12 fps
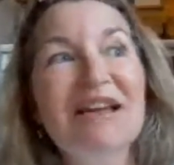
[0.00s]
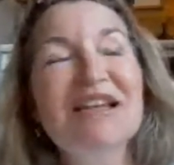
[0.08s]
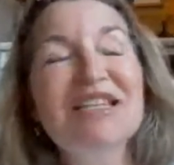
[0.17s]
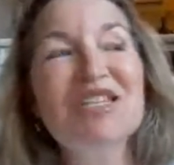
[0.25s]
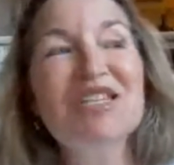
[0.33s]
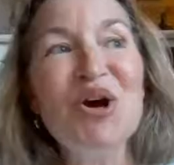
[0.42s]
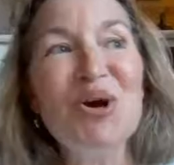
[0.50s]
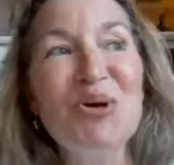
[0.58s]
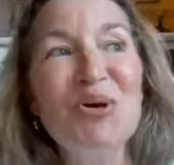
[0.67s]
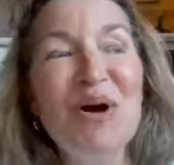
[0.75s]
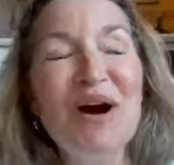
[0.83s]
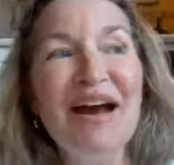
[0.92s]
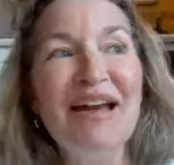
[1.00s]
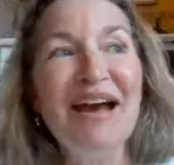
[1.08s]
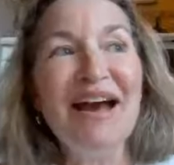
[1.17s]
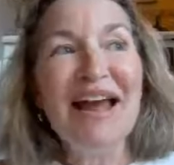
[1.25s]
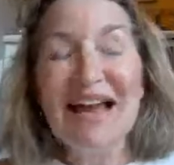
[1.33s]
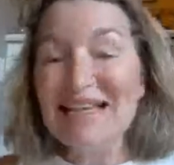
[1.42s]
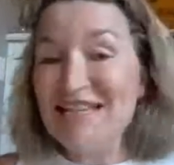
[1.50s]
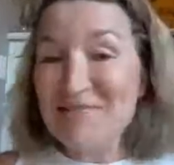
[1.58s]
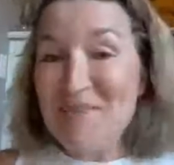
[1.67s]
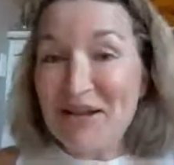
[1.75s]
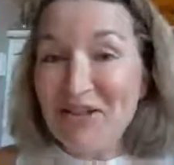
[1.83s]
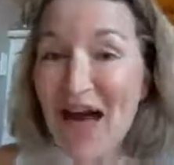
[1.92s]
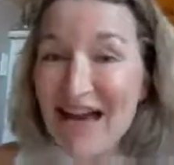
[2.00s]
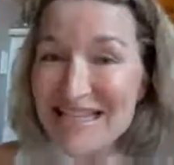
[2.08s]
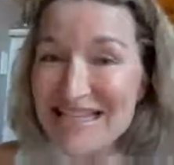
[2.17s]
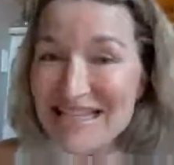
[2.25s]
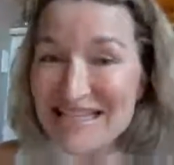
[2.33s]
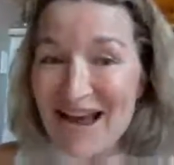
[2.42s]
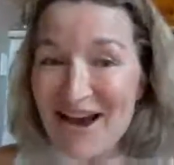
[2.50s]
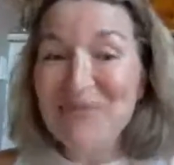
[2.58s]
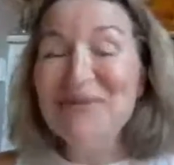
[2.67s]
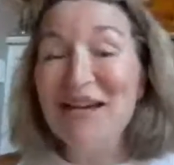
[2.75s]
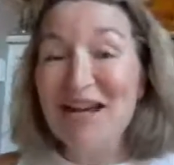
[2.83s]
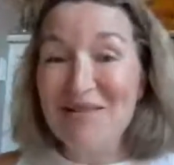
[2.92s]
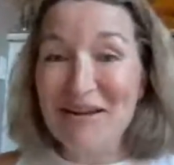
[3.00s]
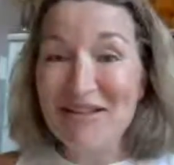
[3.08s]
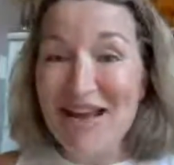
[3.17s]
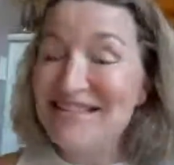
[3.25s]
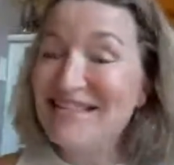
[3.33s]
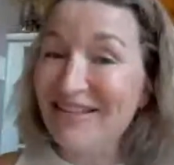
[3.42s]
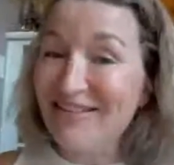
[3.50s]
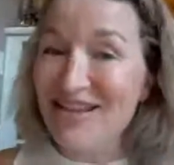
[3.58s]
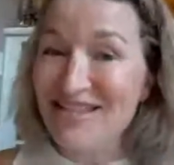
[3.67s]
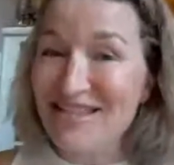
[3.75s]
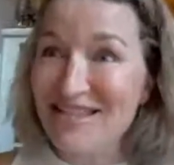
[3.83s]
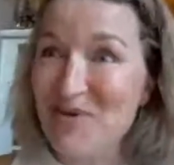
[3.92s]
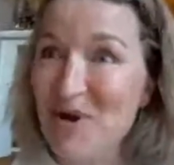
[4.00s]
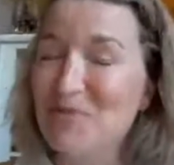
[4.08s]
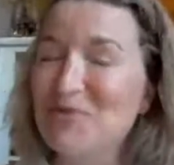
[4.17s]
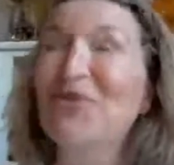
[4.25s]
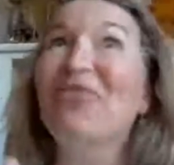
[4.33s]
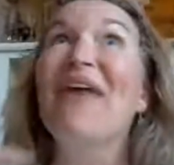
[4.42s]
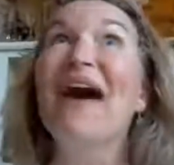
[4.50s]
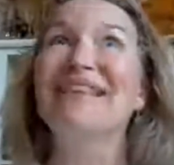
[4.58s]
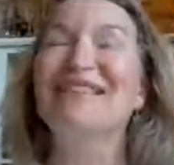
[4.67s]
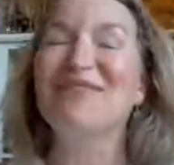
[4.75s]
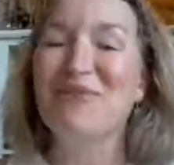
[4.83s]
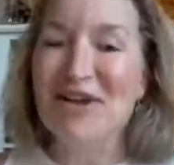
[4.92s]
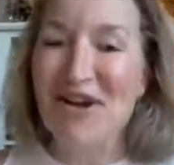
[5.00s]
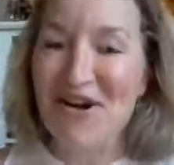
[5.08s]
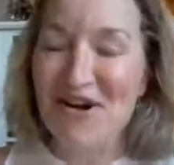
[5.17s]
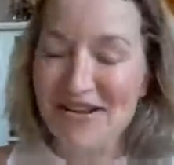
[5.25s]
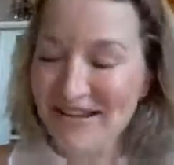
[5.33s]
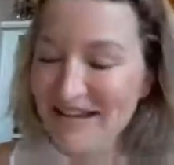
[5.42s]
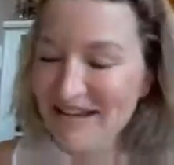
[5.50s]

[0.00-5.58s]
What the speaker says: So I had to get my glasses out. When I got my glasses, I lost the swab. So that's going on.